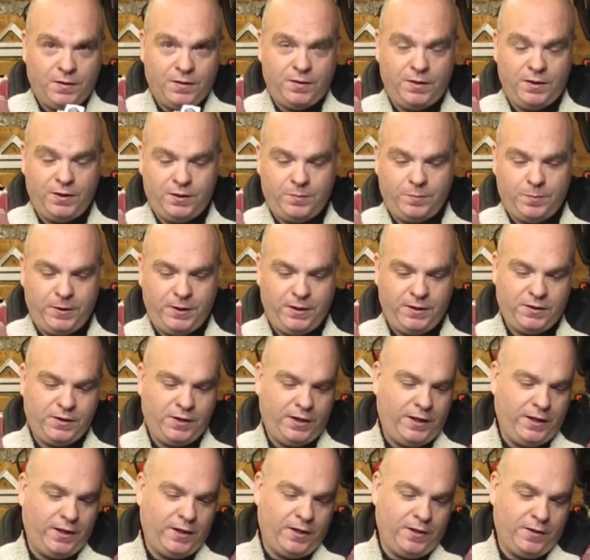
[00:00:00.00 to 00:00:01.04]
This piece
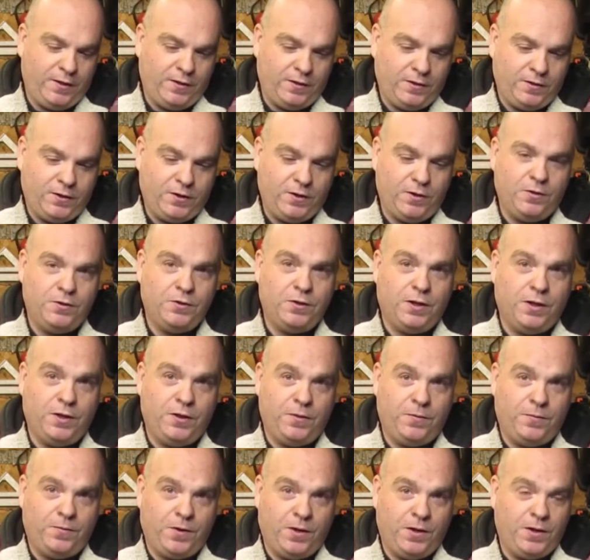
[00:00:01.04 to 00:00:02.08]
here goes
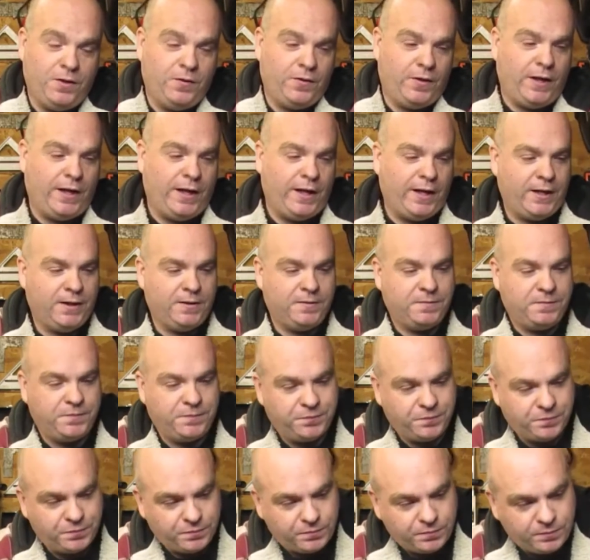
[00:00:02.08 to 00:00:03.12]
on the front of that,
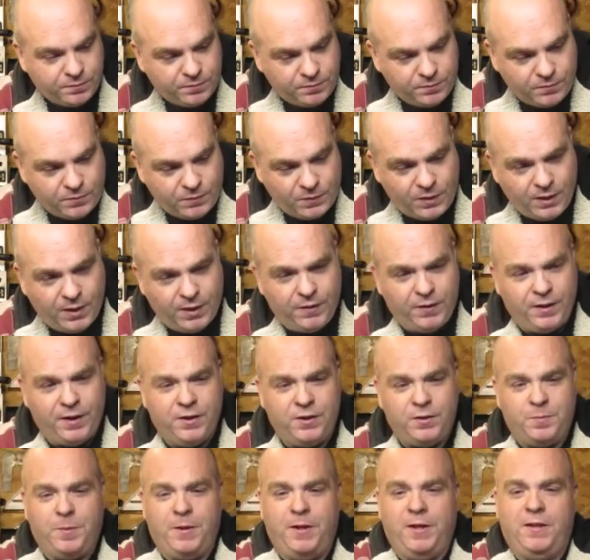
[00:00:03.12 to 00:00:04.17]
and
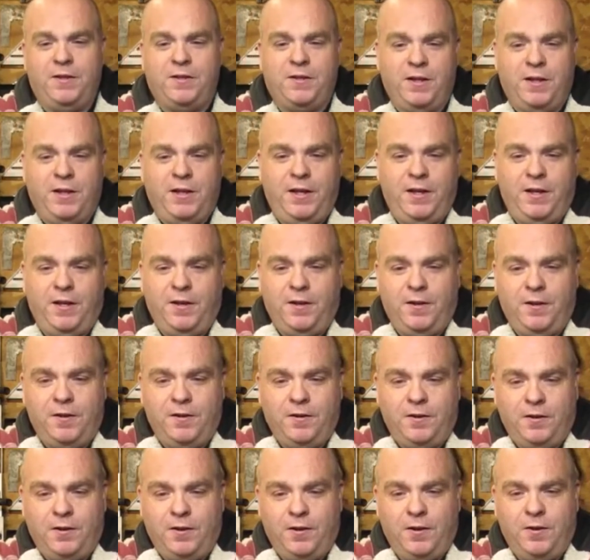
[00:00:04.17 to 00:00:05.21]
this piece
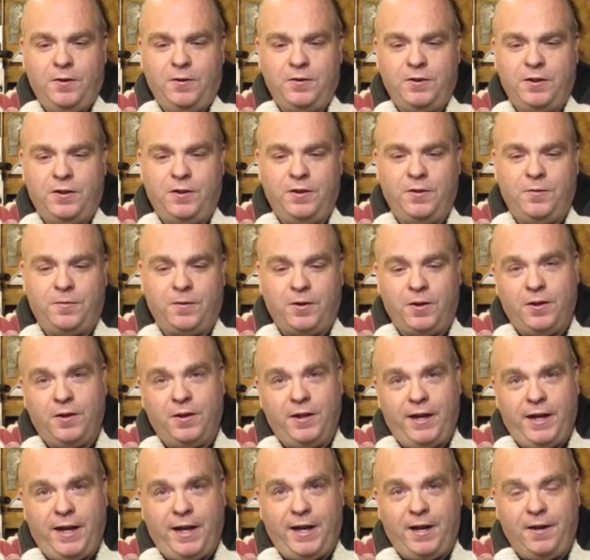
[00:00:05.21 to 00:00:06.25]
here goes in the front of
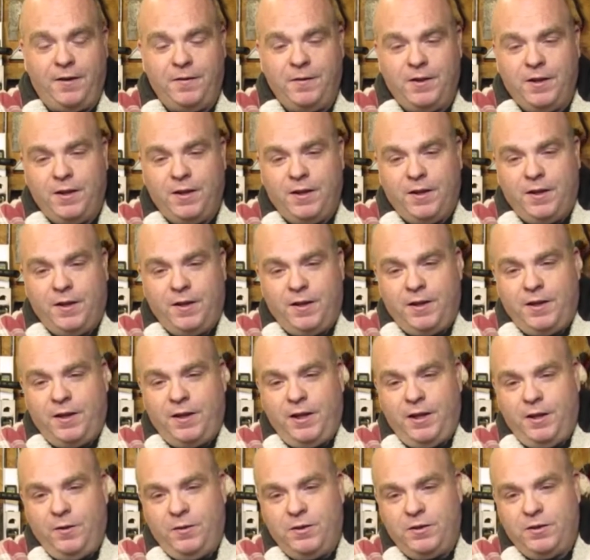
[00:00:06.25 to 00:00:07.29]
that.
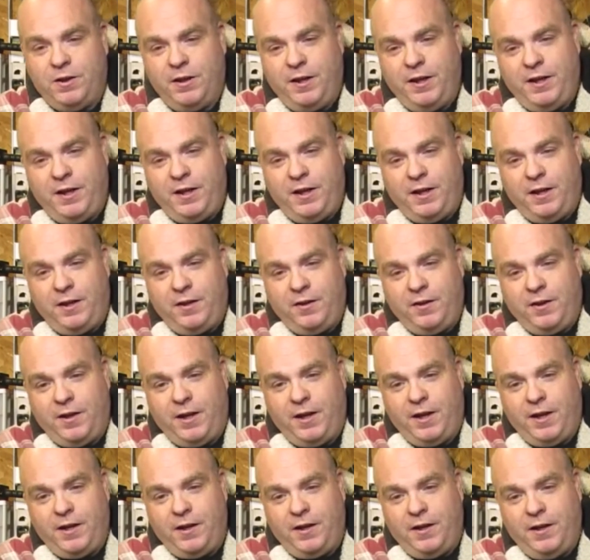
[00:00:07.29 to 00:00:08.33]
It was leaking
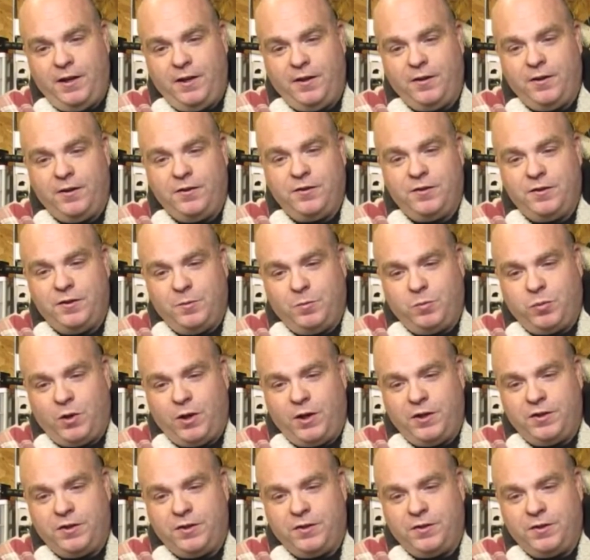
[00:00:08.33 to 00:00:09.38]
out of here. This is a
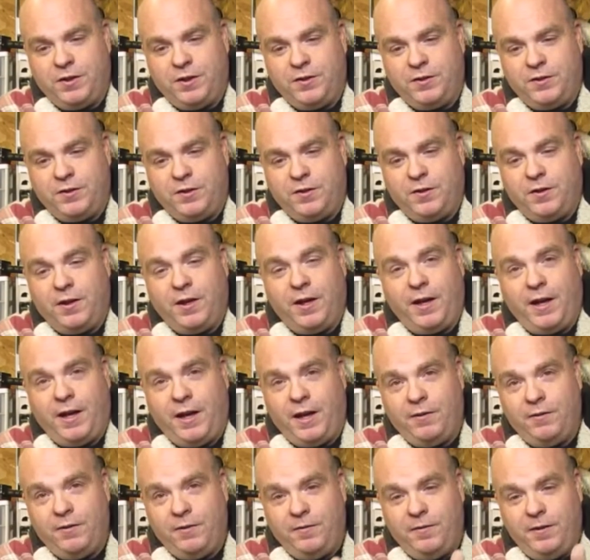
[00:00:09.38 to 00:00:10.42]
pressure sensor. I
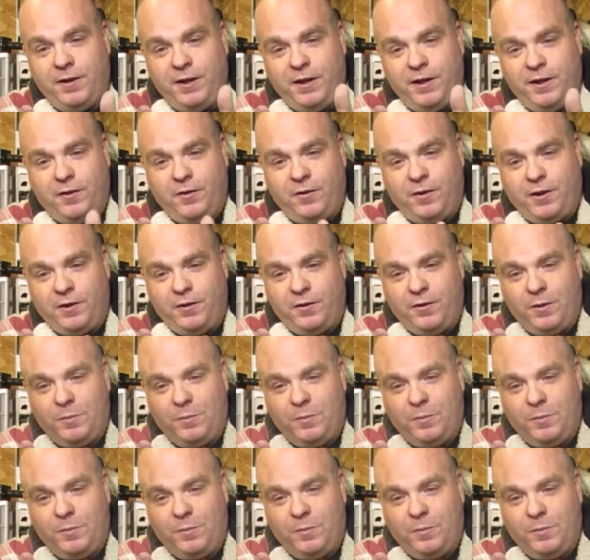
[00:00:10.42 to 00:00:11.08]
have a video on